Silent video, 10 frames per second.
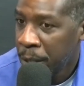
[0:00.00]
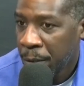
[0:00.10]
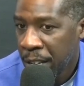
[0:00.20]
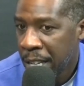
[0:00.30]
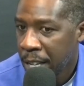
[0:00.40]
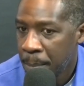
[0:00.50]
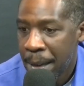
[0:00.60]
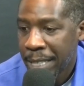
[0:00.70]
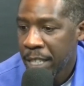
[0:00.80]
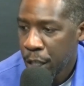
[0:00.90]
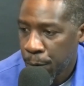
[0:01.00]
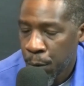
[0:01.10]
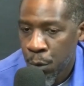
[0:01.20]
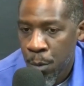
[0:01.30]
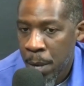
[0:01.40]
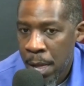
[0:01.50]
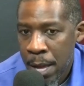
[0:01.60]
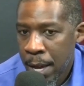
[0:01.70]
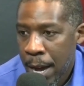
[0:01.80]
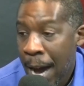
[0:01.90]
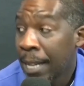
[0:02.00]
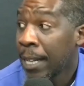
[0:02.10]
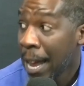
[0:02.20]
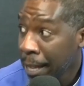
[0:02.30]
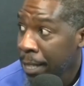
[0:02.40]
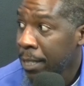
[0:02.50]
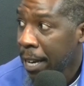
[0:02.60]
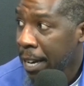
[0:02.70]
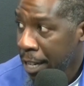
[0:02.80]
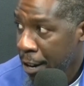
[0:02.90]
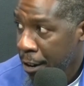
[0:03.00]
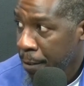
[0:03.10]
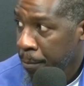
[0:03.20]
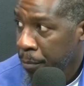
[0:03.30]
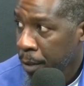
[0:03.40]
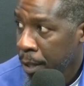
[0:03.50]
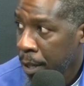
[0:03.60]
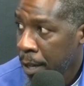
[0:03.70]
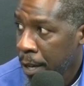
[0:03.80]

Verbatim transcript: But if he can get back to his form, I like the secondary. Mm-hmm.